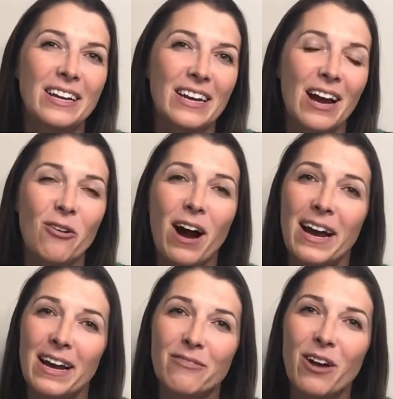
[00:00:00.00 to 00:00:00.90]
Now, I
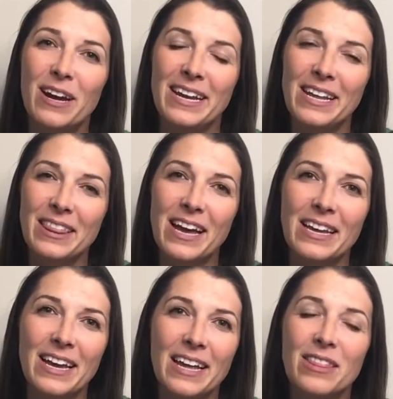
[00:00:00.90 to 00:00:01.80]
have not hit that
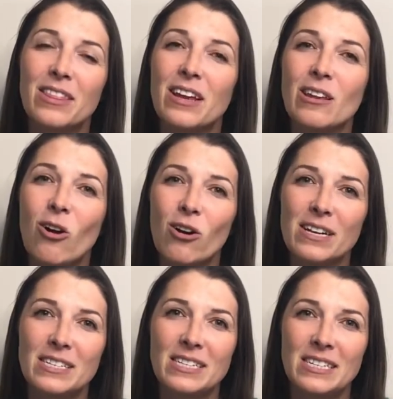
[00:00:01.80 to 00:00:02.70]
yet. The
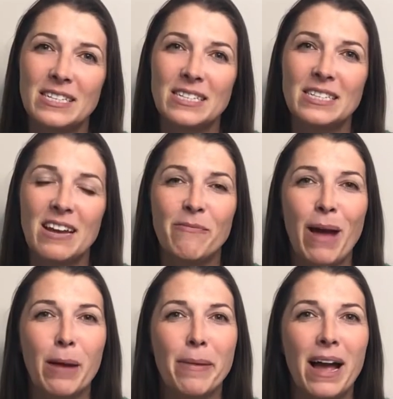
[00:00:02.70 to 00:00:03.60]
longest distance I've
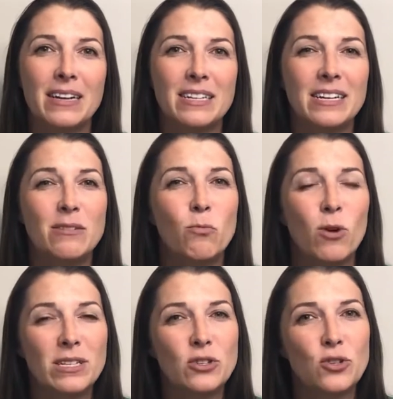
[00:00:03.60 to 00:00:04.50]
backpacked in
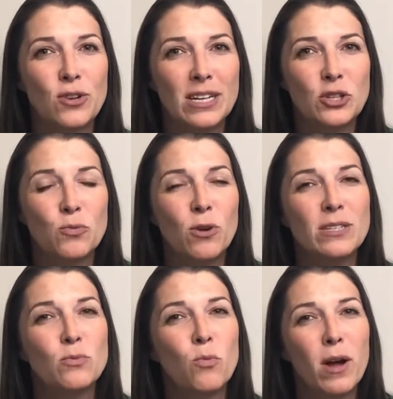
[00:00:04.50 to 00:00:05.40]
one stretch
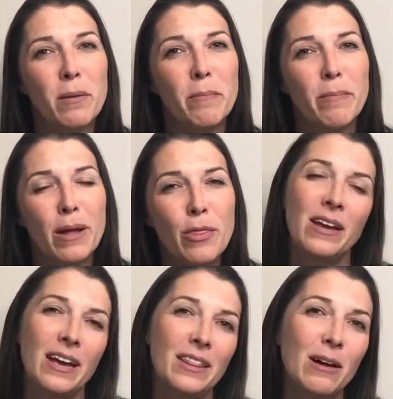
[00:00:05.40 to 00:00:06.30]
was 1 month,
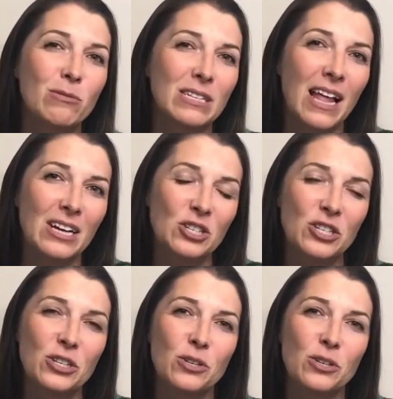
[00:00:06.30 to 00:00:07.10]
and that was last year